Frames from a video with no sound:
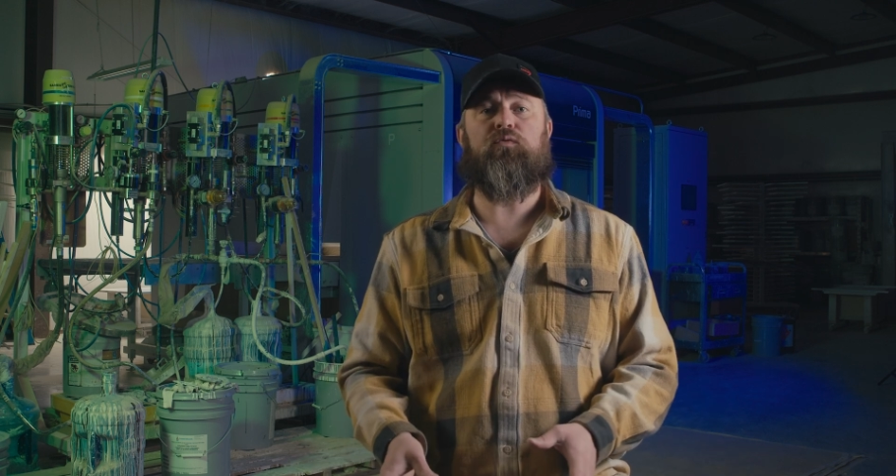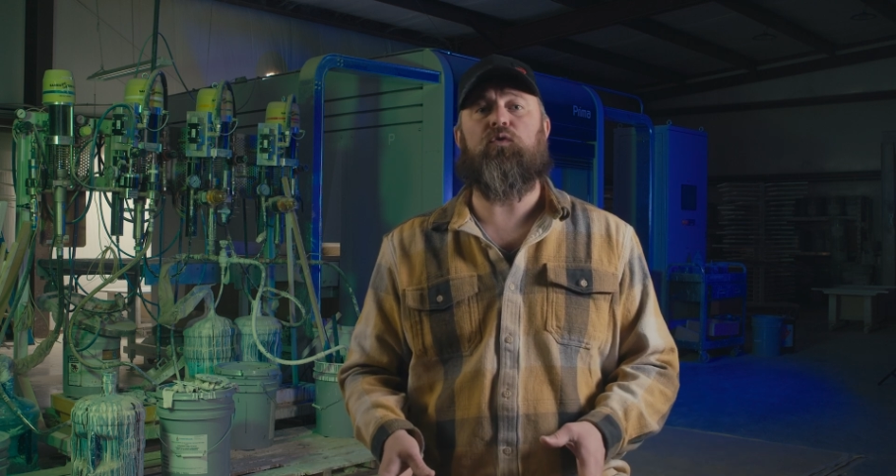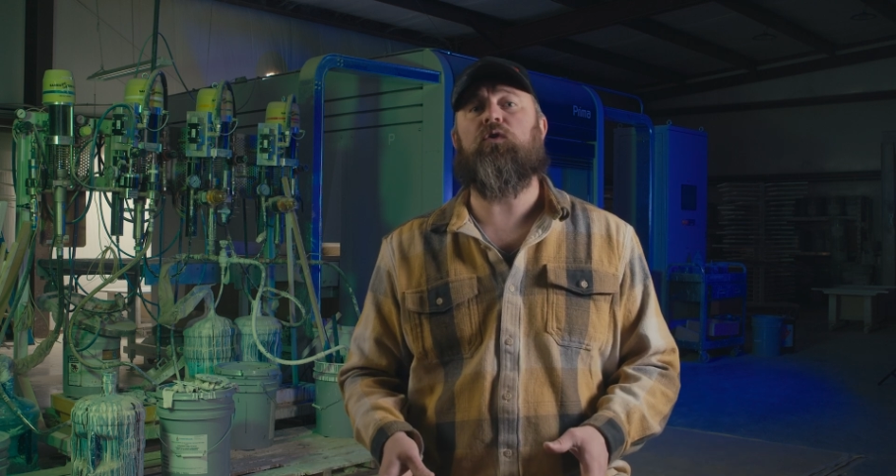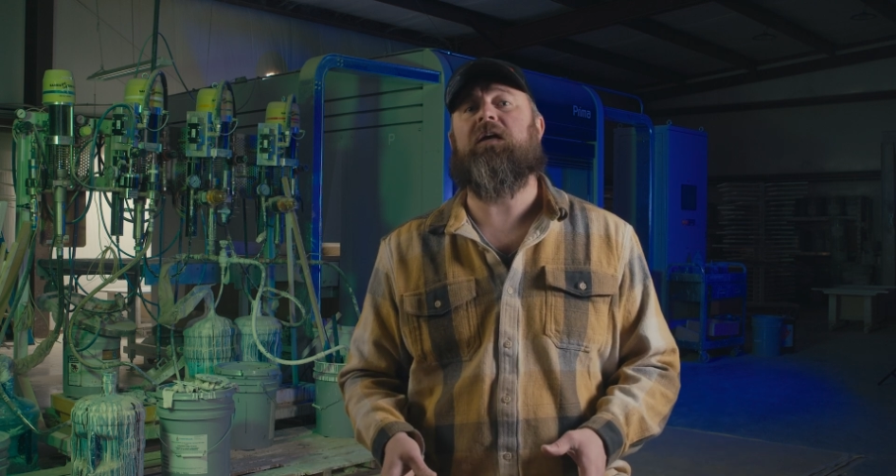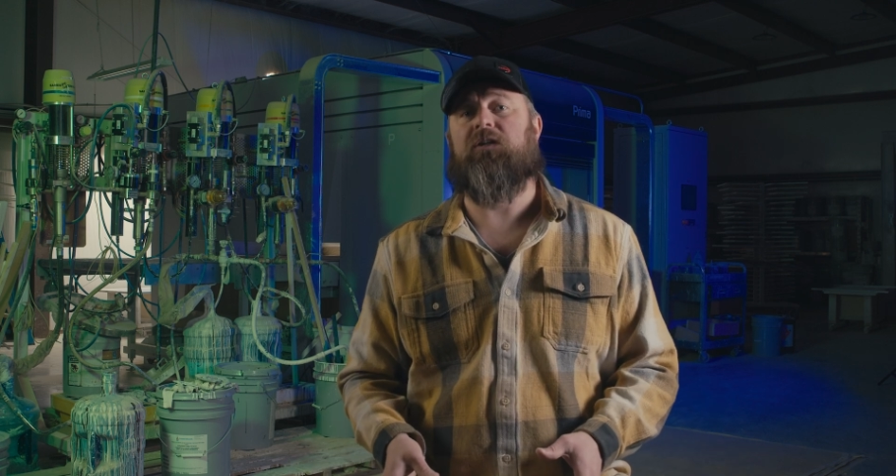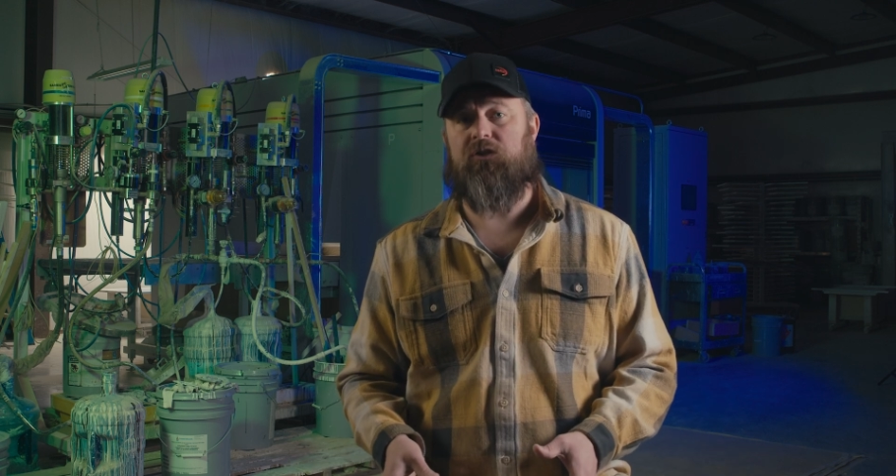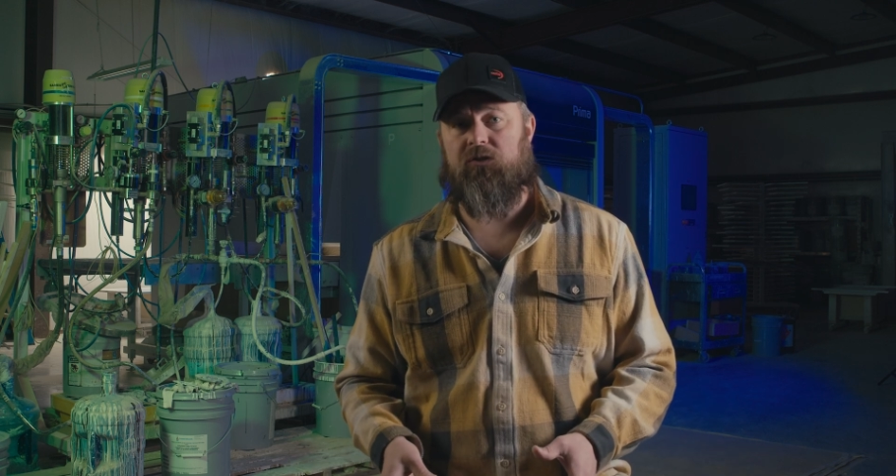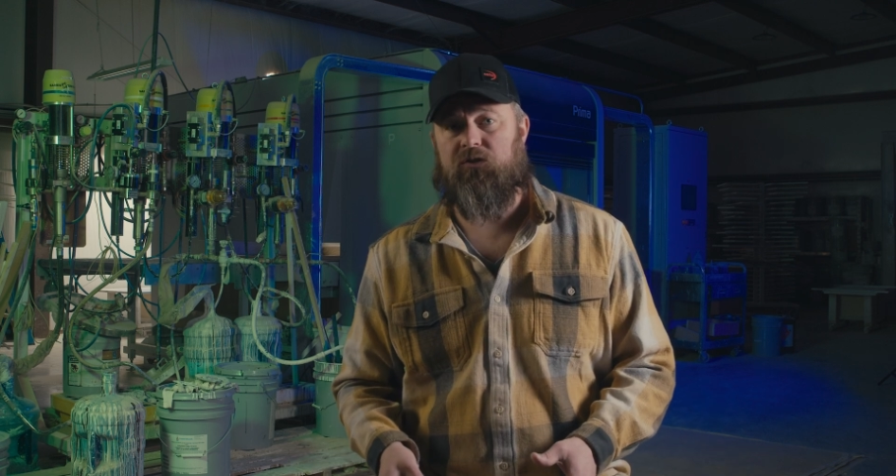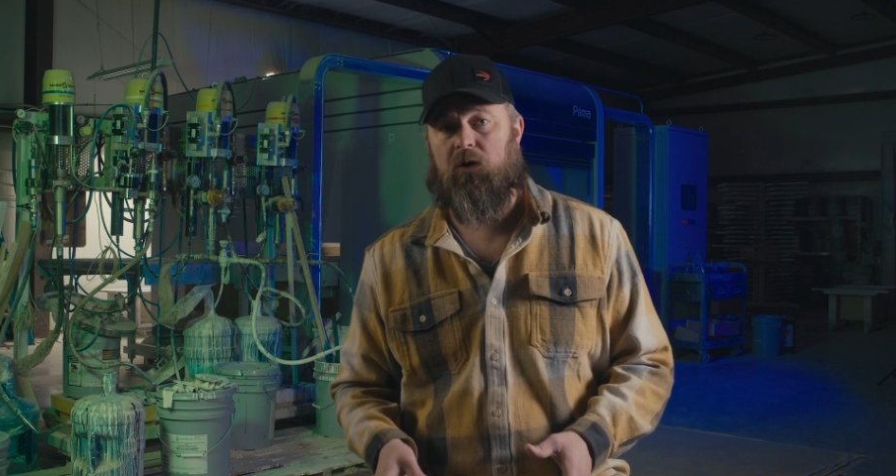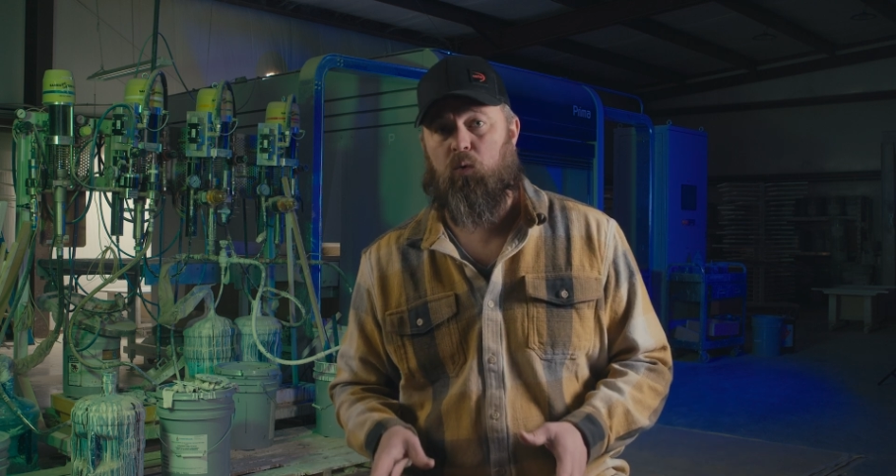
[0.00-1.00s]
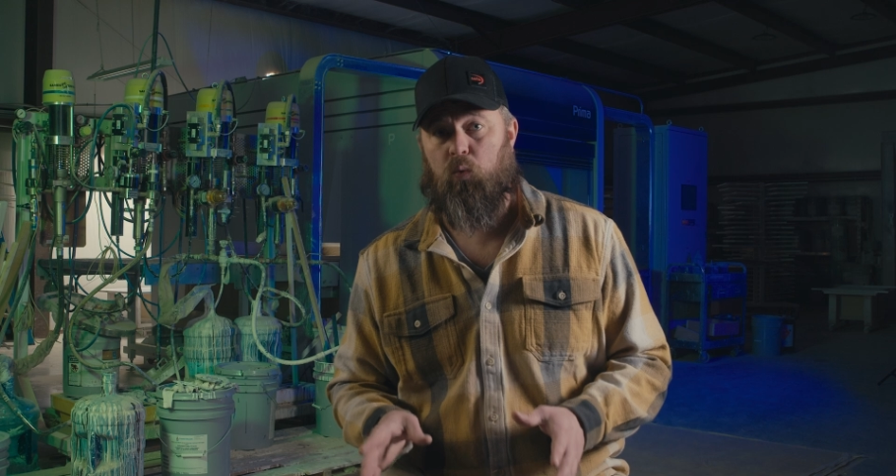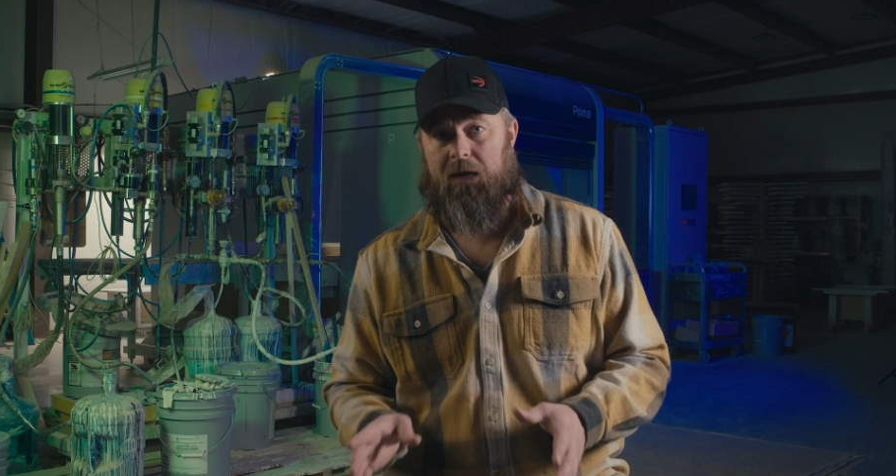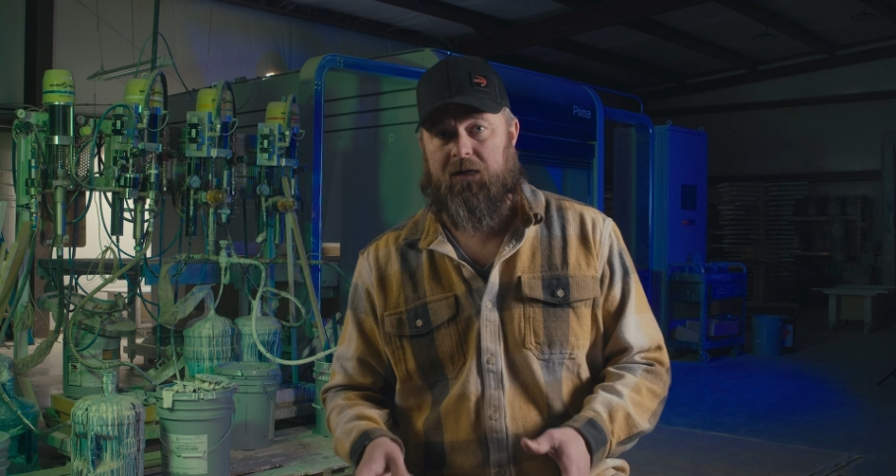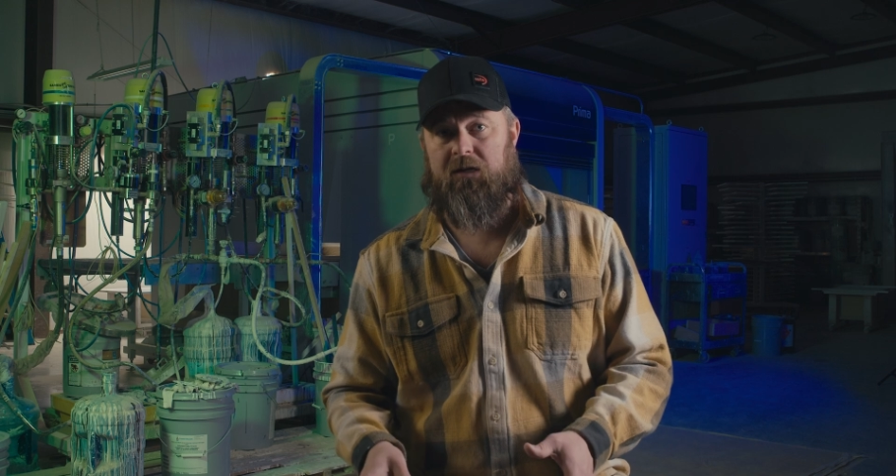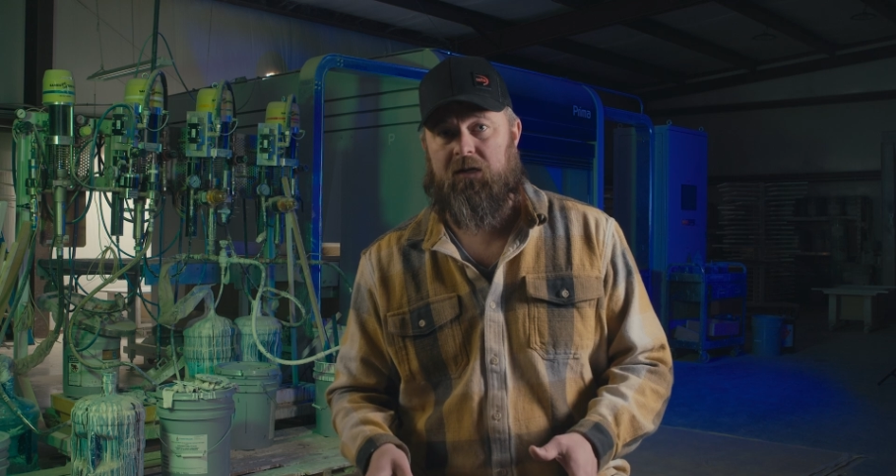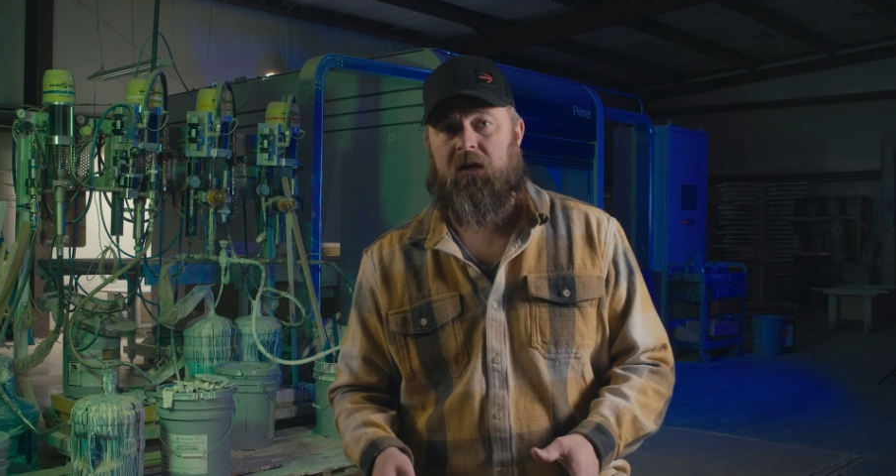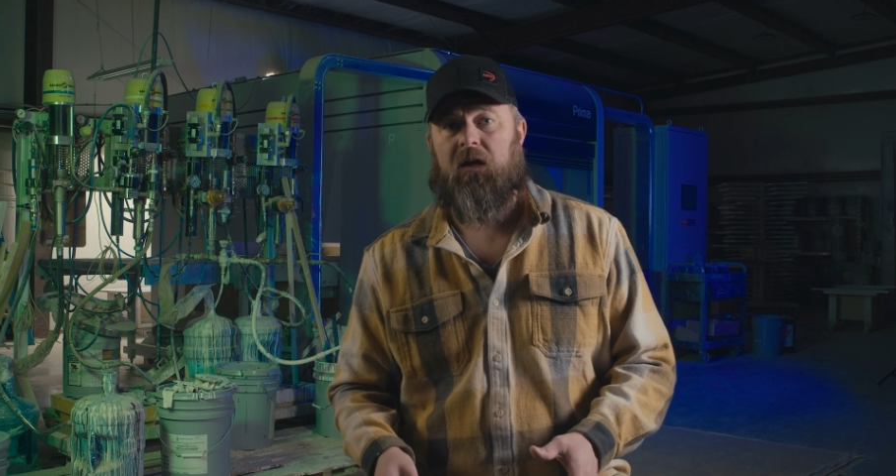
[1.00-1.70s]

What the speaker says: full kitchens a week.